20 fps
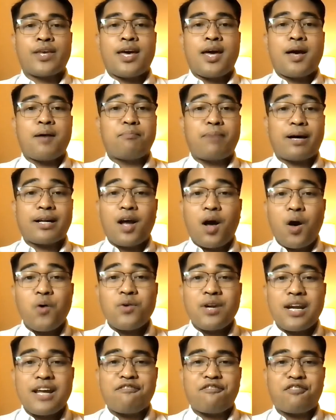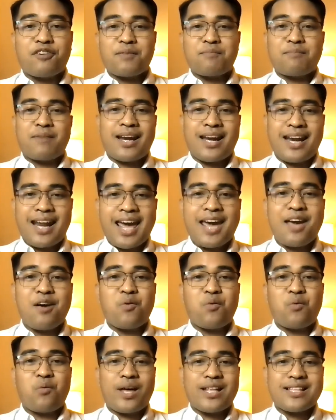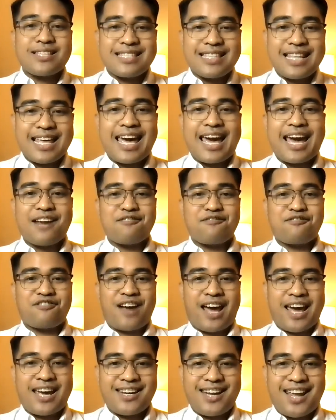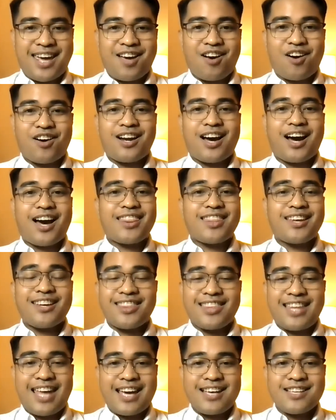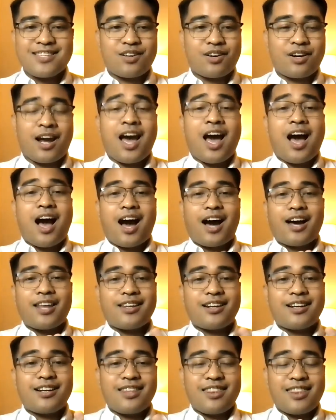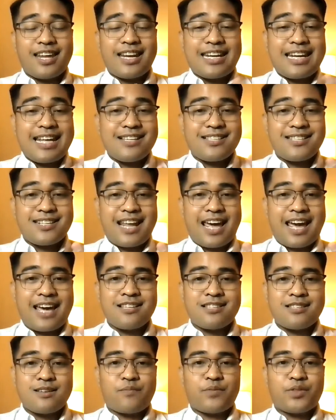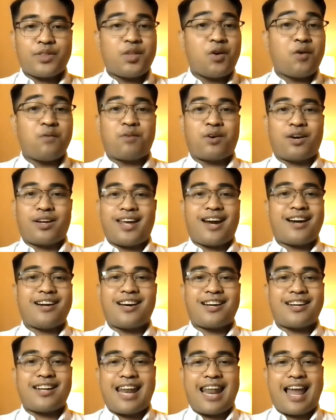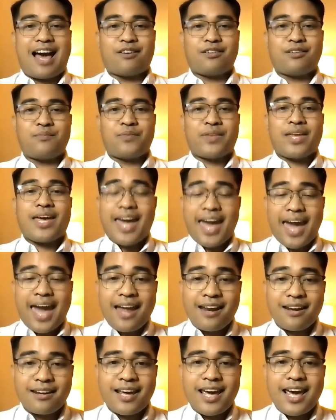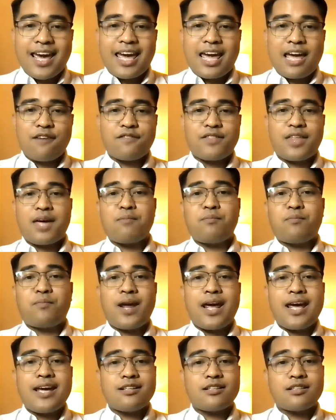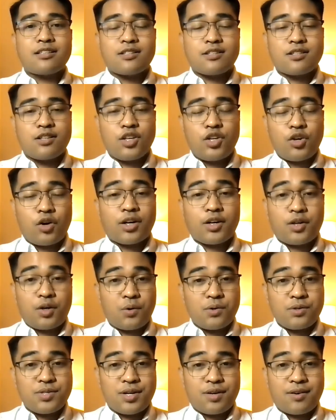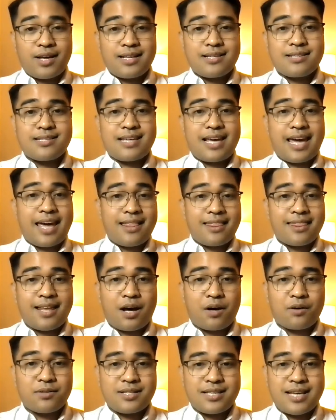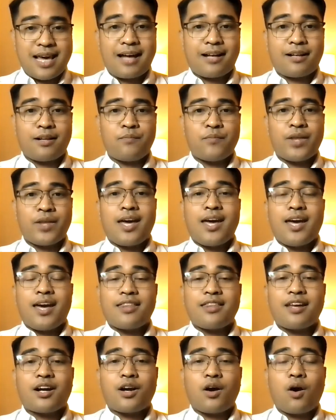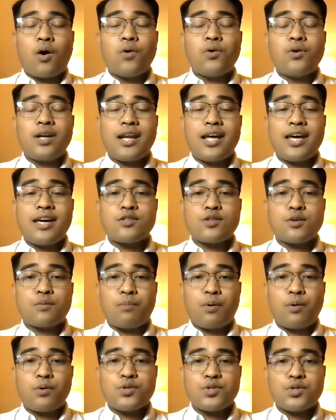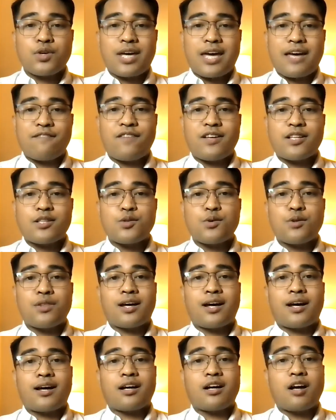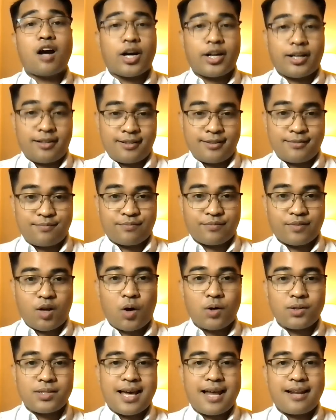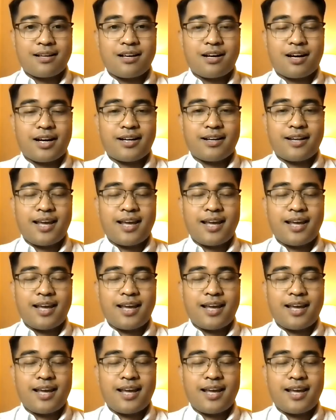but only for Monday, Wednesday, and Friday. On other days or other than these days, no more, they are not allowed. And if they bring your groceries in the hotel, they're only supposed to give it to the guard, hotel guard.